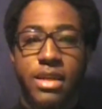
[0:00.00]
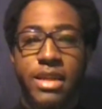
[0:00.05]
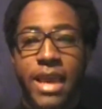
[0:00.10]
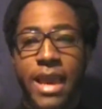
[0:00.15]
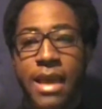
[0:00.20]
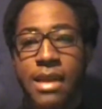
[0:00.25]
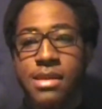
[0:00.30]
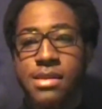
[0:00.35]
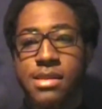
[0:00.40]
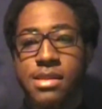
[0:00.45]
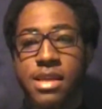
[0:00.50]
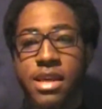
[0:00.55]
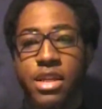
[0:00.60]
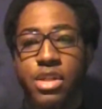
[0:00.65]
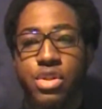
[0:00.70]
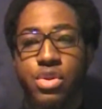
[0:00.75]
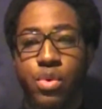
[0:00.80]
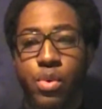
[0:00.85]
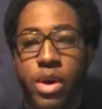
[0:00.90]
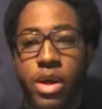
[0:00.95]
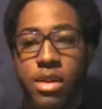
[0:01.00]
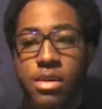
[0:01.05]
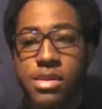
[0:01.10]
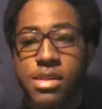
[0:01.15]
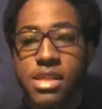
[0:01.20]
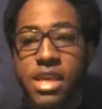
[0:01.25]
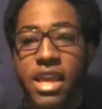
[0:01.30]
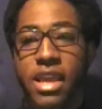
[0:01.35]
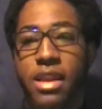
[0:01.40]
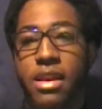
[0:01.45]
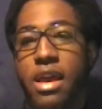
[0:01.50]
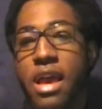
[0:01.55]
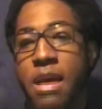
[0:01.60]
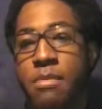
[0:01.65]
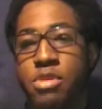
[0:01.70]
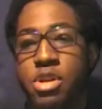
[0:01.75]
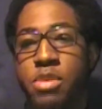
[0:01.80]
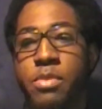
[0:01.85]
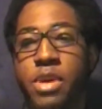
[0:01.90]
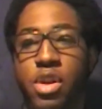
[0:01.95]
Dialysate dwells in
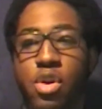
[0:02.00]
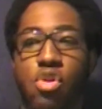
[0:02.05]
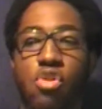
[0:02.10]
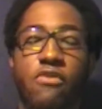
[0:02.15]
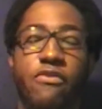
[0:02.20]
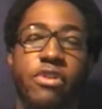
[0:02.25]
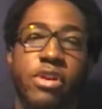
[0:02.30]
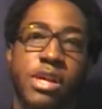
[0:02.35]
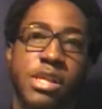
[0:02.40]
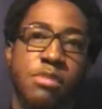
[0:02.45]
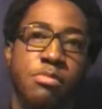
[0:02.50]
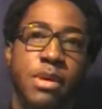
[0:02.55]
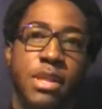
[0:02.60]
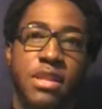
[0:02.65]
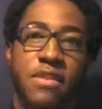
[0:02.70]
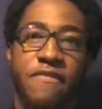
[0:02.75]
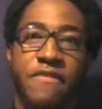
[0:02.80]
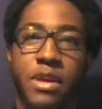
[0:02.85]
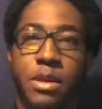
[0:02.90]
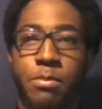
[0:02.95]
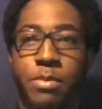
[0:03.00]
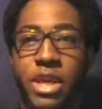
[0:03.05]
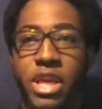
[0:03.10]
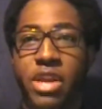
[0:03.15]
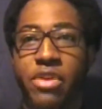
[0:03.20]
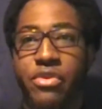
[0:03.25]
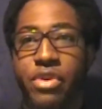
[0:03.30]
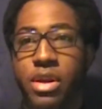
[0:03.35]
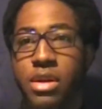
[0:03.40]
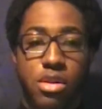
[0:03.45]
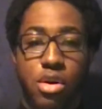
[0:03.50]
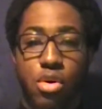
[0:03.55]
abdomen over a specific period.